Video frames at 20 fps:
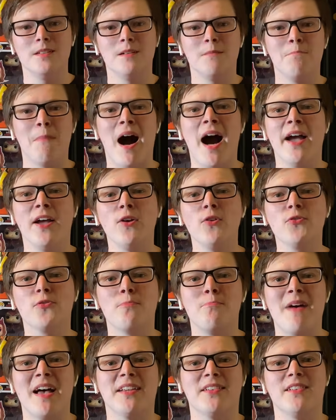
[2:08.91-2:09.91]
Miles
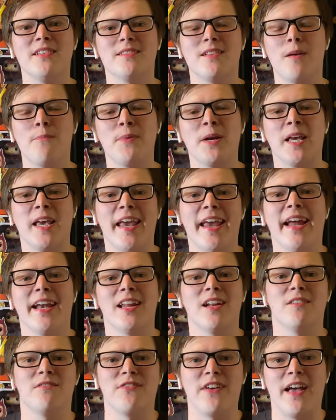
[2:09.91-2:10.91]
messes up a
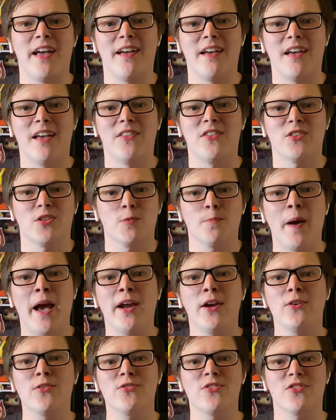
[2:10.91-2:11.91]
Canon event, and the
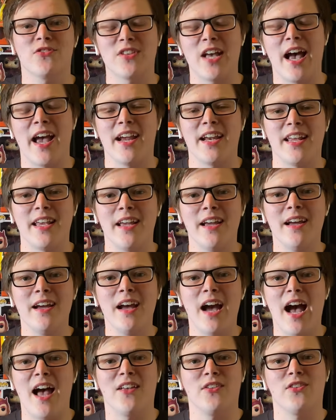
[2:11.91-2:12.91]
Spider Society
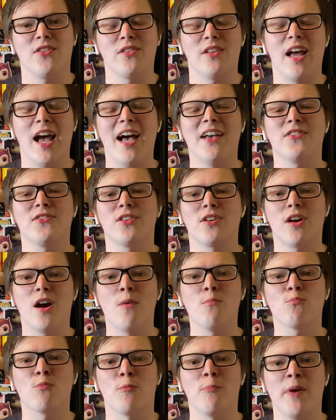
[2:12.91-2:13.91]
has to
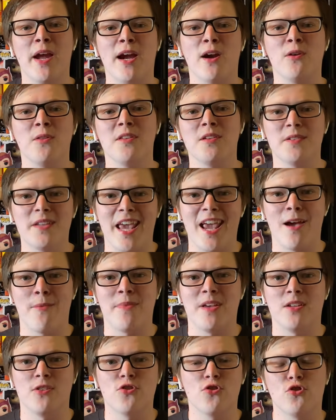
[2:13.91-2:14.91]
come repair the
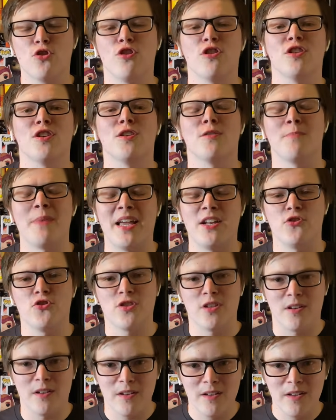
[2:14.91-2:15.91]
damage to the dimension.